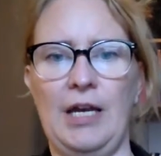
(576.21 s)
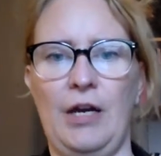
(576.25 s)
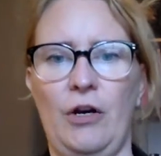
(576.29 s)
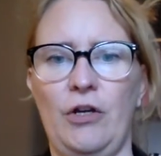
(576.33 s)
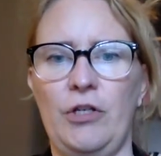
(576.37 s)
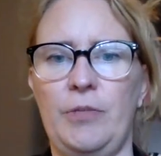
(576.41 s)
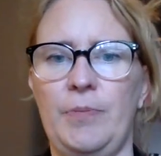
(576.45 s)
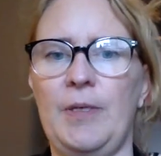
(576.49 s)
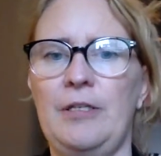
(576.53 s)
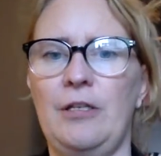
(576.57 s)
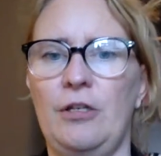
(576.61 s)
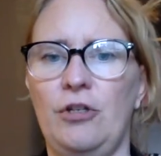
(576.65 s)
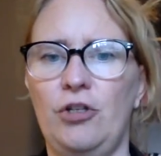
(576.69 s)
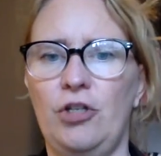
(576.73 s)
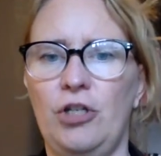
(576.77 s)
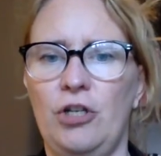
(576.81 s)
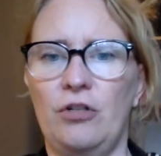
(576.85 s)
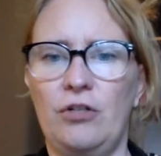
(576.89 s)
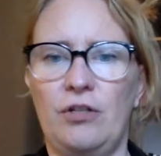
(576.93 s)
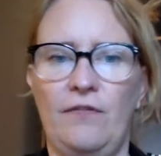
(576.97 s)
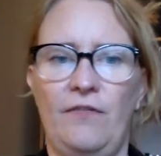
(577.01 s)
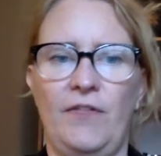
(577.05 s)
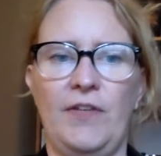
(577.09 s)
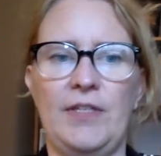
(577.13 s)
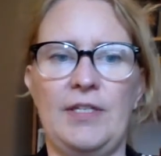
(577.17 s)
aerospace
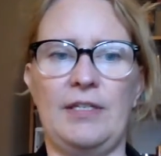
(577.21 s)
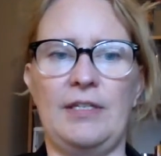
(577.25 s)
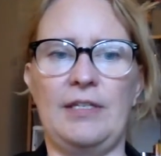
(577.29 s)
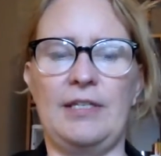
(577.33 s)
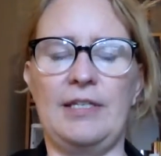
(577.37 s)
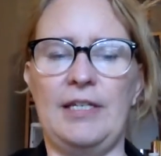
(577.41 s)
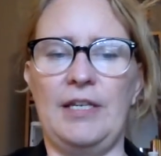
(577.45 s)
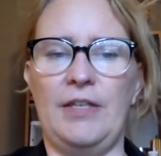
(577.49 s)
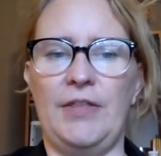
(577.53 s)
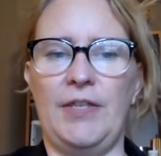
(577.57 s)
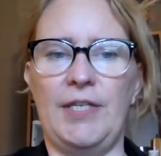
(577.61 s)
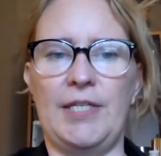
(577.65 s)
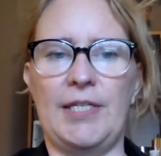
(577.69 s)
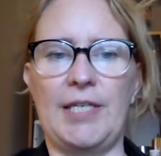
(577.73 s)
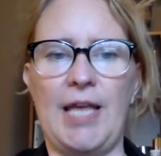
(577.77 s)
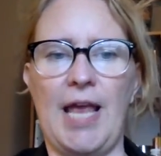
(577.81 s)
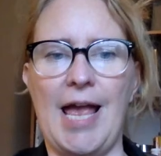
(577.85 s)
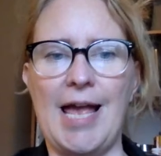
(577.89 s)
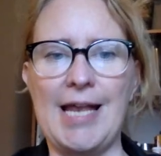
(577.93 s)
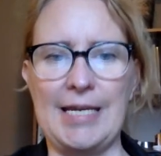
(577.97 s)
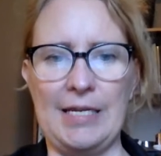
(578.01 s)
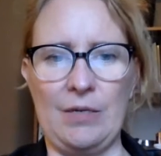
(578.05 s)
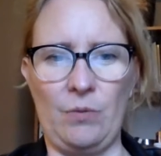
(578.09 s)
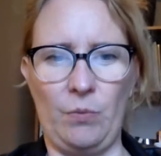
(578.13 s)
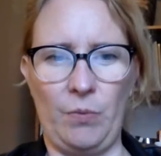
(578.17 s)
engineers and physicists did this
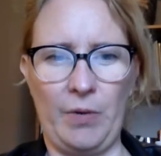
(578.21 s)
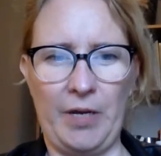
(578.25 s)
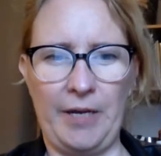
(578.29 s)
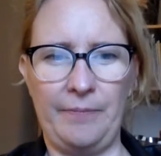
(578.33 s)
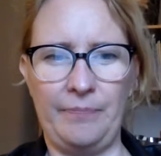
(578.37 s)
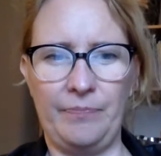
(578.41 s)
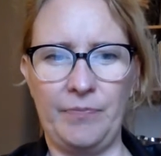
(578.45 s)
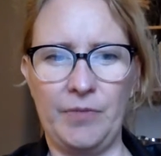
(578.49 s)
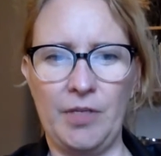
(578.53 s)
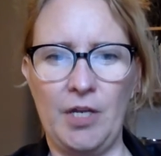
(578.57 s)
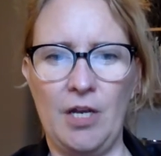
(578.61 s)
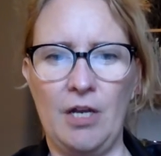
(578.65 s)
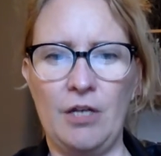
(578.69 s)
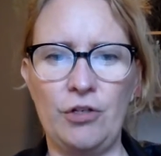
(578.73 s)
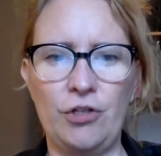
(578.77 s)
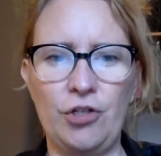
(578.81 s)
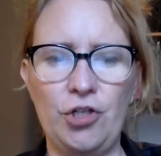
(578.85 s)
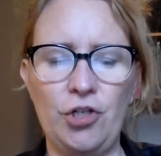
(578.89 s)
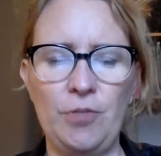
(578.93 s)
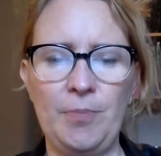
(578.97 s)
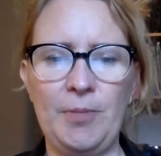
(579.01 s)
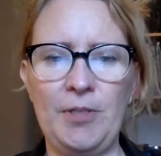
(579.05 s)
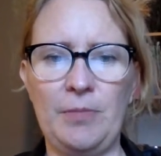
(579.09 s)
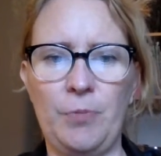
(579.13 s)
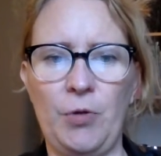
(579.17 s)
anyway.
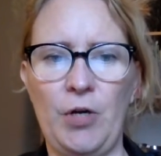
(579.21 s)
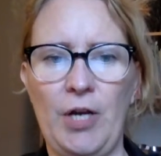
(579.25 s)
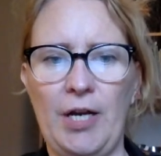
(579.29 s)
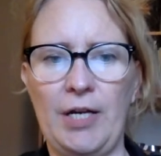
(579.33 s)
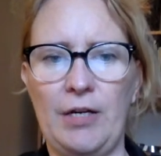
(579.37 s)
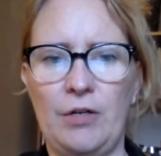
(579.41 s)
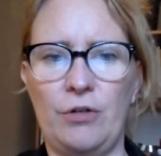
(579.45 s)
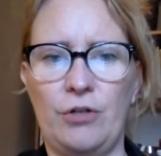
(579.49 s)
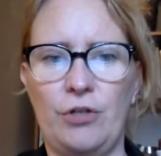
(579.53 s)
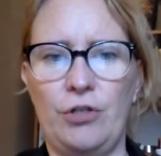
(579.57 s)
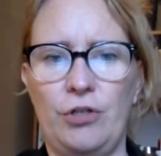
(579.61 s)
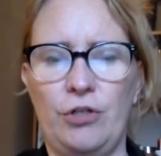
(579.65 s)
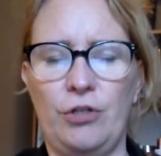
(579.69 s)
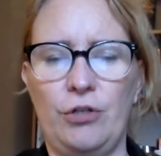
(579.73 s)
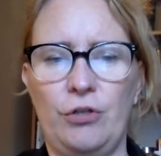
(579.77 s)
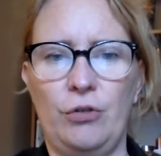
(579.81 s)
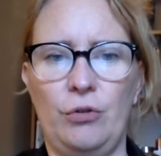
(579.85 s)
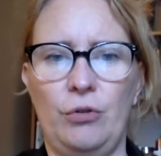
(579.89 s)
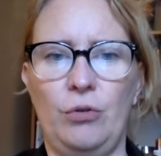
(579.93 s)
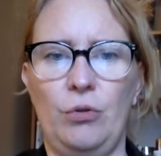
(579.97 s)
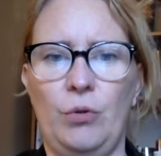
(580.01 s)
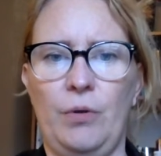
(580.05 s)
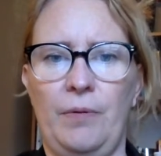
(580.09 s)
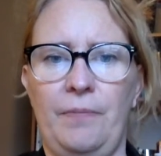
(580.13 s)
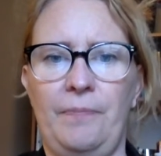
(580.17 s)
Just 2 months prior
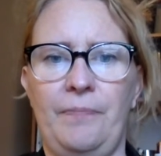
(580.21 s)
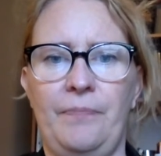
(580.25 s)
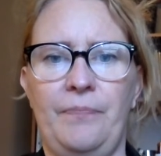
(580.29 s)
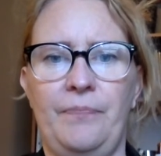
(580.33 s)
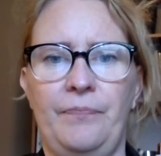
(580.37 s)
to...